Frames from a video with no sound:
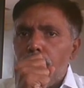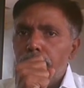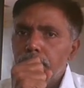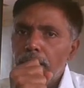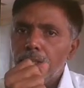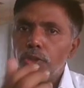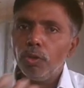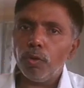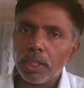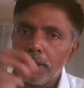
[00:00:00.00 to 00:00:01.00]
the
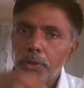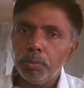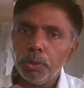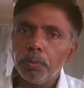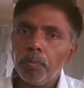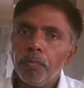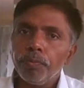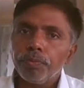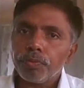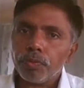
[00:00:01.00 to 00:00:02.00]
actual work input
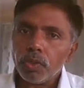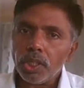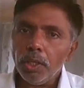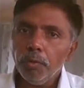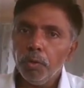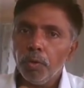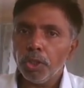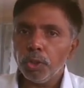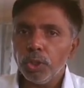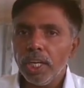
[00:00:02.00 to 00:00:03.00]
we
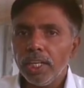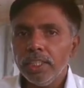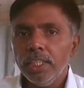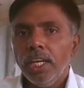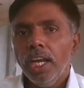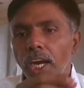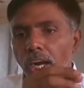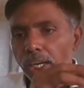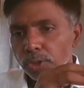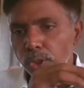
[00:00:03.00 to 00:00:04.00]
want to add
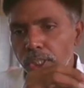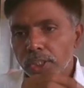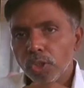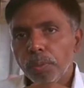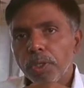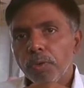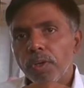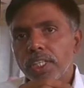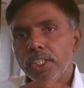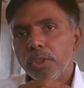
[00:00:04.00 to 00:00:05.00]
isoentropic
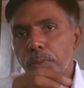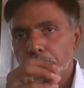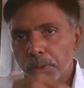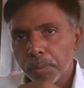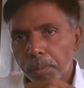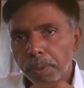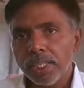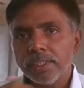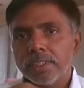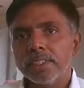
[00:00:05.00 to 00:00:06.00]
work input
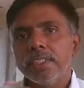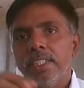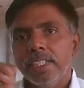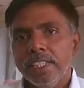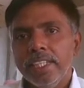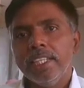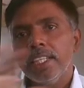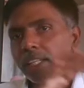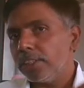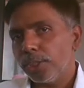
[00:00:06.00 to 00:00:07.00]
plus heat
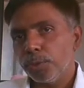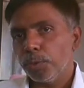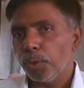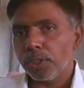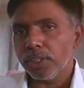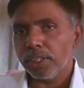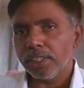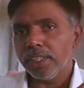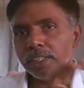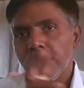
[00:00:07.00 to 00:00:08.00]
loss also we wanted.
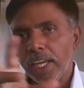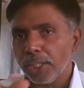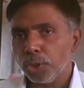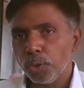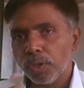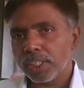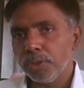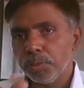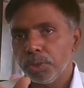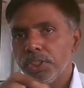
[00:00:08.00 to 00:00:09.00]
Then actual work
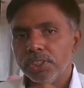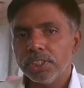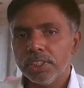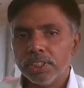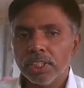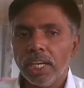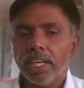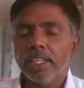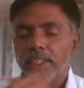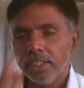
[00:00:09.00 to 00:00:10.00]
input is
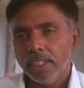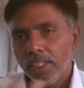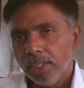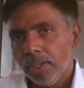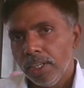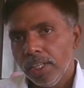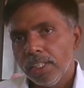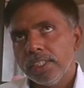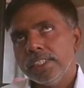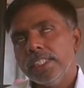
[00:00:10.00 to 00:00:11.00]
high.
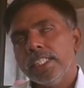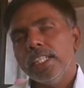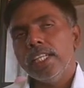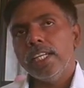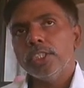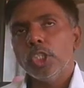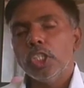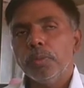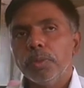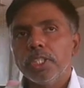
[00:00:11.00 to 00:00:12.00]
The generally
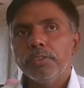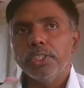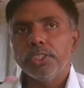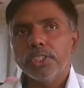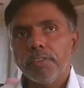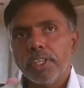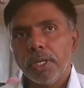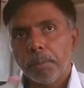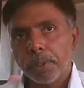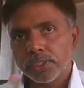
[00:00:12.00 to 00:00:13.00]
isoentropic efficiency of
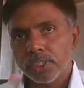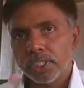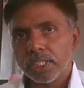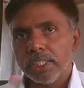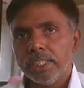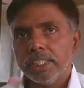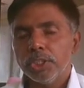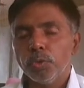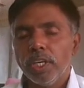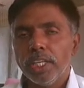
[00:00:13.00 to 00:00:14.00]
compressor, it
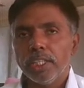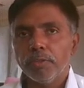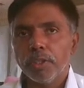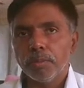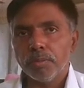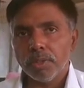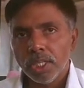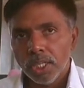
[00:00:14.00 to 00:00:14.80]
is varying from